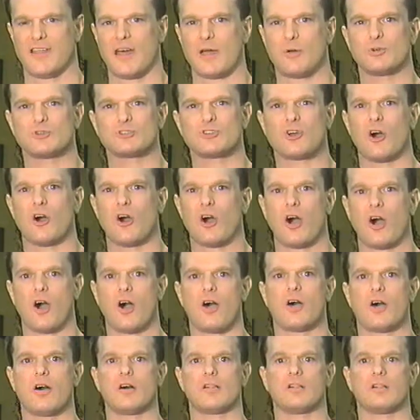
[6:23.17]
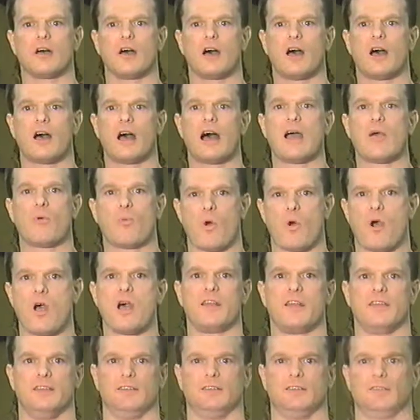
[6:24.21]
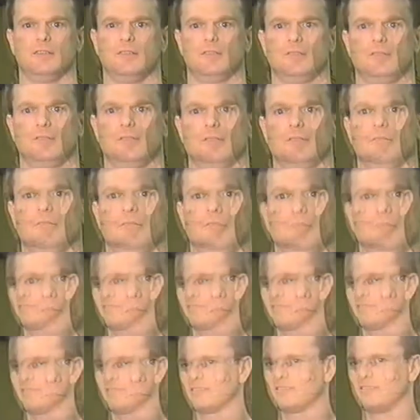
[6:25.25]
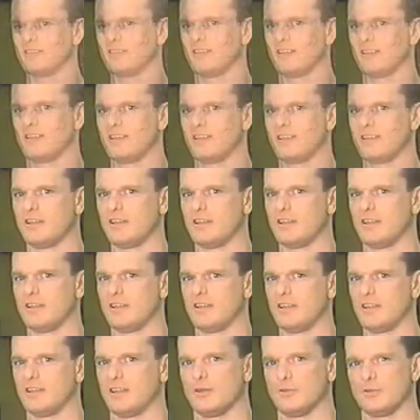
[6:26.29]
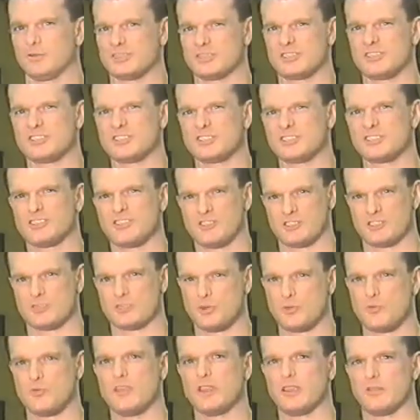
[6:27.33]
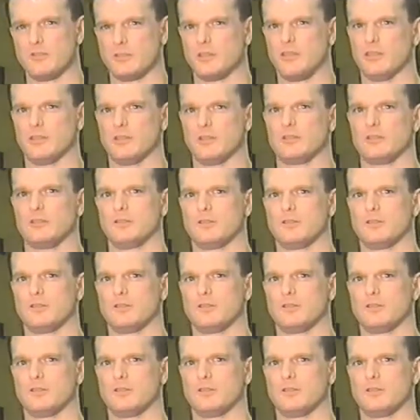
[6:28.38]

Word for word: That was all I wanted. And it was just consuming me.